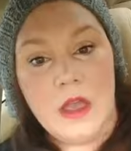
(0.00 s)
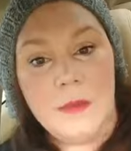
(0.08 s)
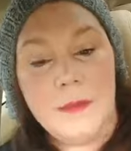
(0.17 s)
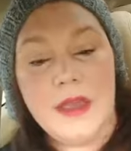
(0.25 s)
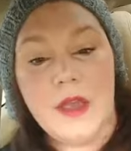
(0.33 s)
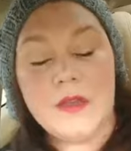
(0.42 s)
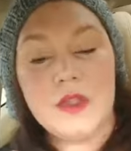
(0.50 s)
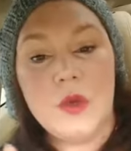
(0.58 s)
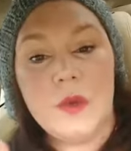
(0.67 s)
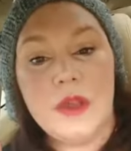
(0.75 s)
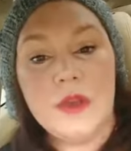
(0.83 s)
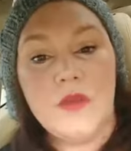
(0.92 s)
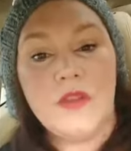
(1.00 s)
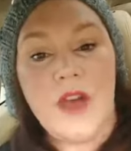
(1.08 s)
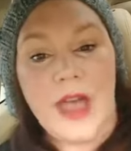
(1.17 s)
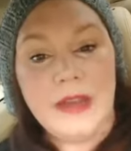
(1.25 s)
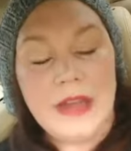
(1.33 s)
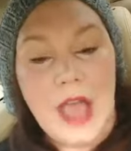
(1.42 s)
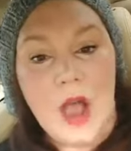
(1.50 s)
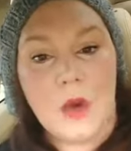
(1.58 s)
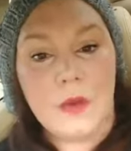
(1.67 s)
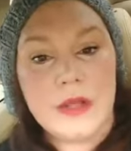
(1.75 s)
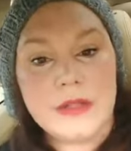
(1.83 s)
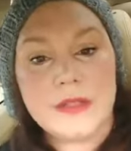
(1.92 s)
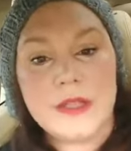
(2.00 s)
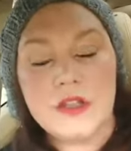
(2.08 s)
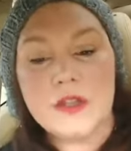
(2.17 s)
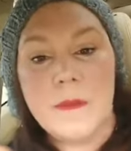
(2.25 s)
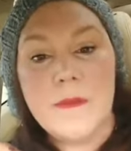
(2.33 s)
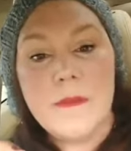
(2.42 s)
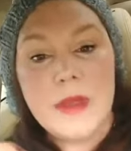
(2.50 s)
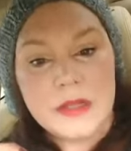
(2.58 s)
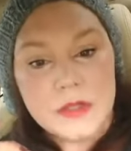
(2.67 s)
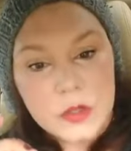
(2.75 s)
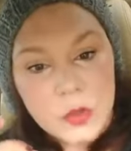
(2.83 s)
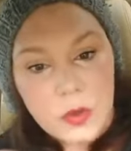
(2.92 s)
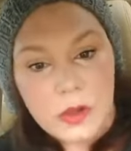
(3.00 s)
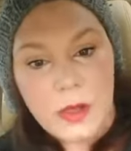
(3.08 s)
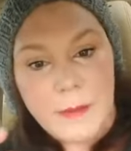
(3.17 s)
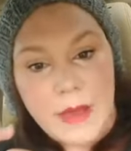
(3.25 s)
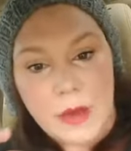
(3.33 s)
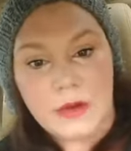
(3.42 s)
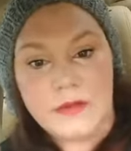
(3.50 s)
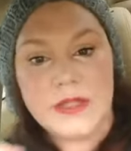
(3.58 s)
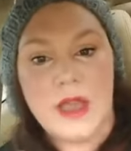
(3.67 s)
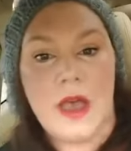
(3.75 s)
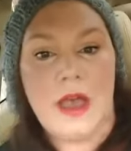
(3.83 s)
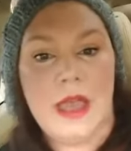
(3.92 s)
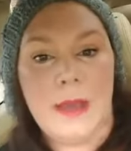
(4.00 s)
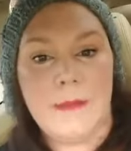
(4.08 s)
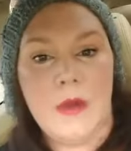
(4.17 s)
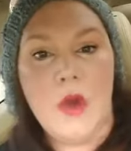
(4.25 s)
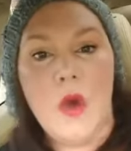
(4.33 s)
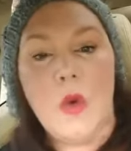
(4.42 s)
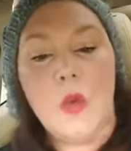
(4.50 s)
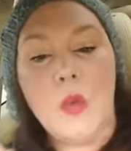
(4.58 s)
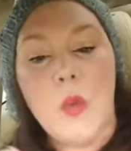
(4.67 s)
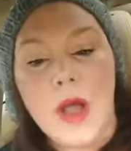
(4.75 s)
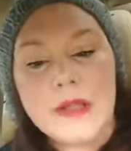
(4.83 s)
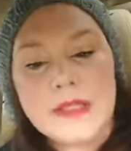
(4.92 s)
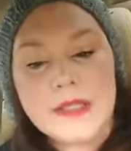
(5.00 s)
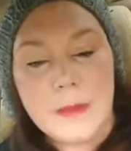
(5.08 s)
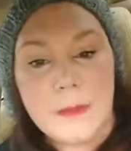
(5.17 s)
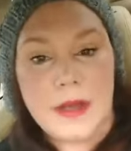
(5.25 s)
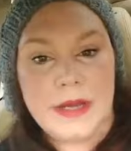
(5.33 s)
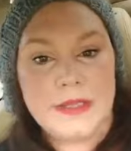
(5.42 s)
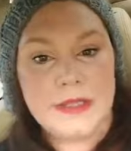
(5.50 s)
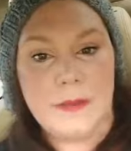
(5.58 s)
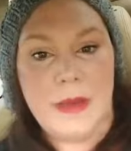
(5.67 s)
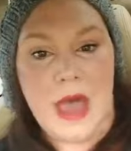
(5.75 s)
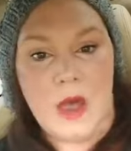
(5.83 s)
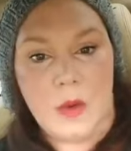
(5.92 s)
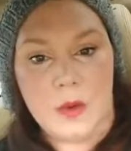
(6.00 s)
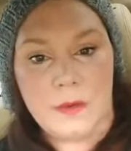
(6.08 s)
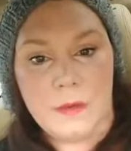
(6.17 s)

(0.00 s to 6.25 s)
Because you can find out in such a minuscule amount of time what somebody's about,